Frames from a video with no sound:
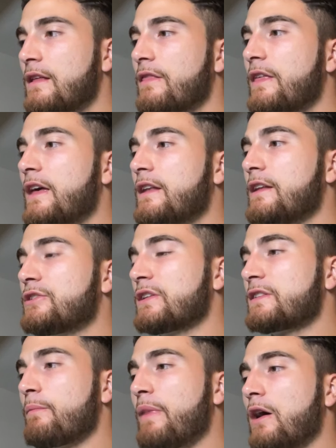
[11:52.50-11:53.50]
then it's
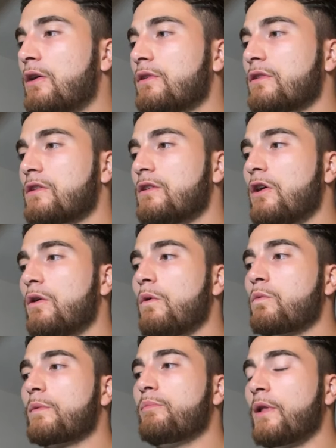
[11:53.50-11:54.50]
just about,
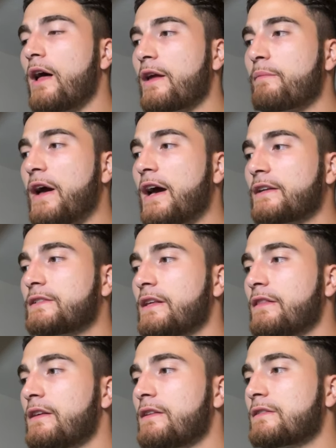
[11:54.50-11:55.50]
replying back to
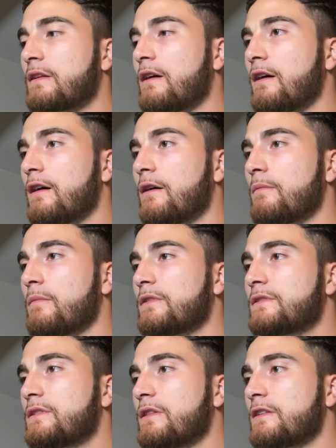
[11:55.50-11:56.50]
these
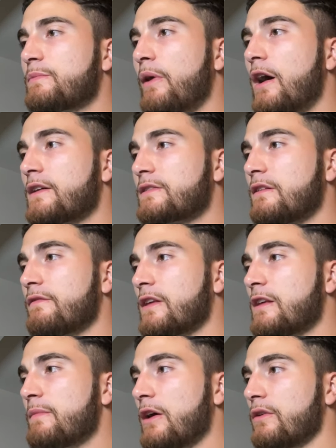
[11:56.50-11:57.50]
positive
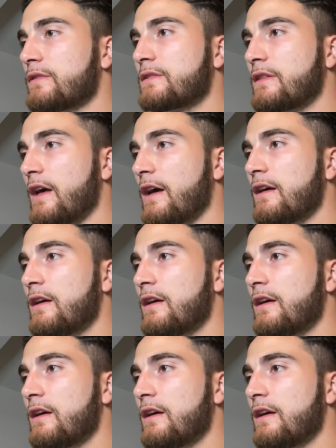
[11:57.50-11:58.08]
emails that